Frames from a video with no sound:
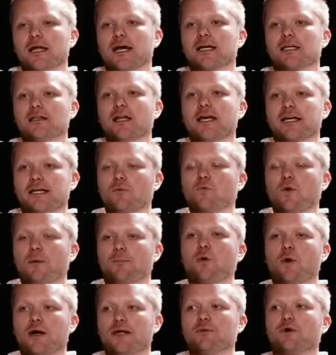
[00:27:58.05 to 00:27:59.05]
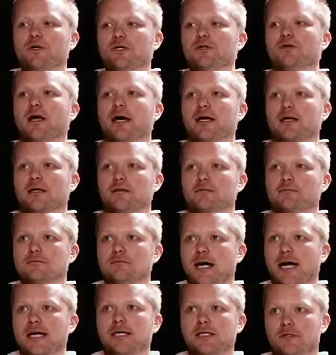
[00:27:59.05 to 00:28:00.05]
like when, like at what point were you like,
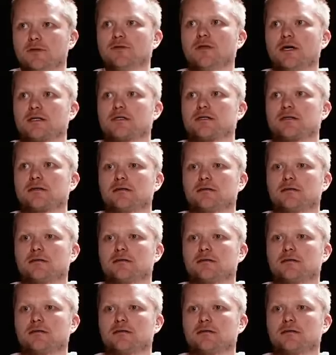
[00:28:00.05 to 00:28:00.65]
I can do this? I